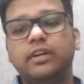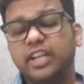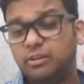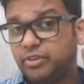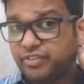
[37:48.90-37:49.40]

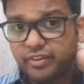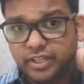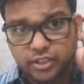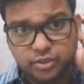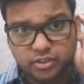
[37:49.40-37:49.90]
Tell me if you have
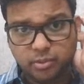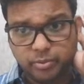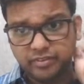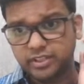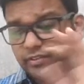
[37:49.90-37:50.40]
understood the
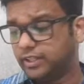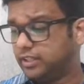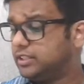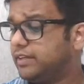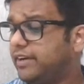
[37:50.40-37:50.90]
previous
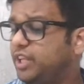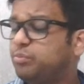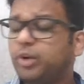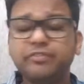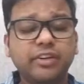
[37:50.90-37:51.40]
one.
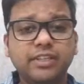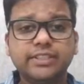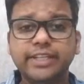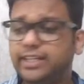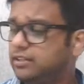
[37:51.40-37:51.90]
17.5,
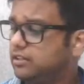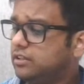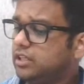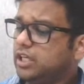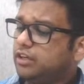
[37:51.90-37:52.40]
let's read.
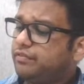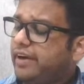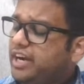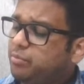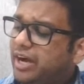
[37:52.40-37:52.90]

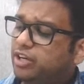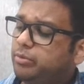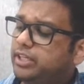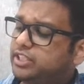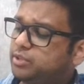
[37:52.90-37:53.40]
Find
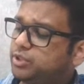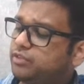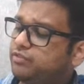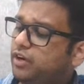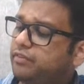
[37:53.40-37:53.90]
binomial
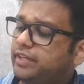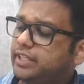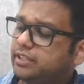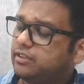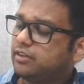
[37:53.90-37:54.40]
distribution for
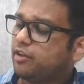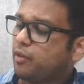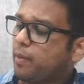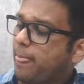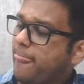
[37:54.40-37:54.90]
which
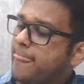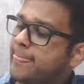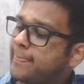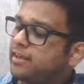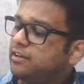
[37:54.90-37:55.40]

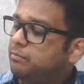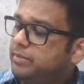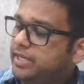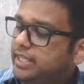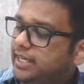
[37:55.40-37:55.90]

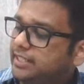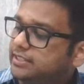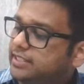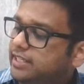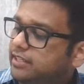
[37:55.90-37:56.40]
mean and
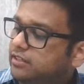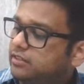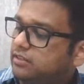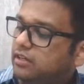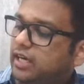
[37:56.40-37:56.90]
SD
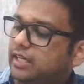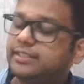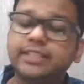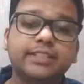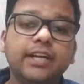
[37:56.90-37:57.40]
are
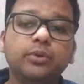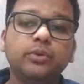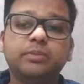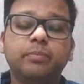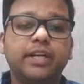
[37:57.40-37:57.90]
6 and 2
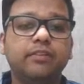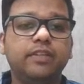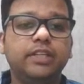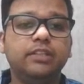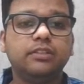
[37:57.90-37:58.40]

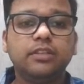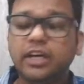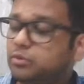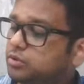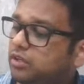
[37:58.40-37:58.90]
respectively.
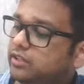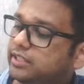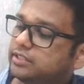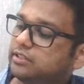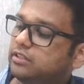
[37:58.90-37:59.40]
How to solve
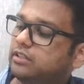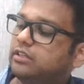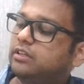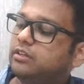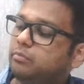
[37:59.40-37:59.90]
this?
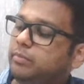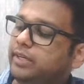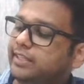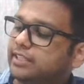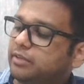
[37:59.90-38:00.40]

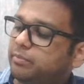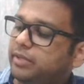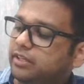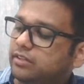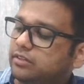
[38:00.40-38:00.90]
Mean is
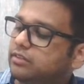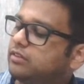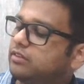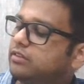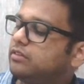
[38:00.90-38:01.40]
NP,
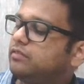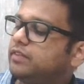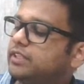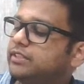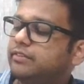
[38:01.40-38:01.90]

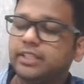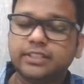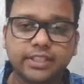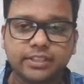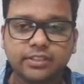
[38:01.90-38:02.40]
which is given as
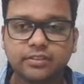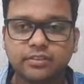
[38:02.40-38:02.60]
6.